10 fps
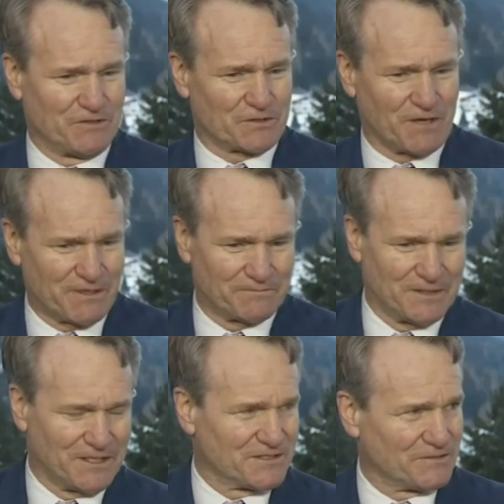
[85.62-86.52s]
If you try to
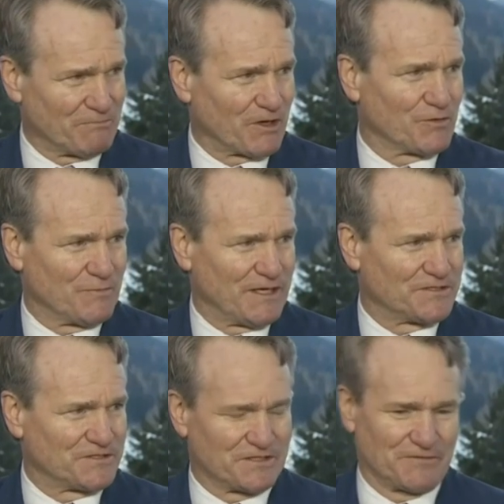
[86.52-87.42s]

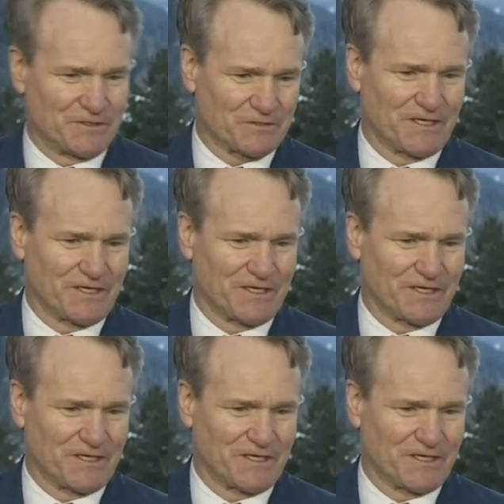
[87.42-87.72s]
micromanage it, if you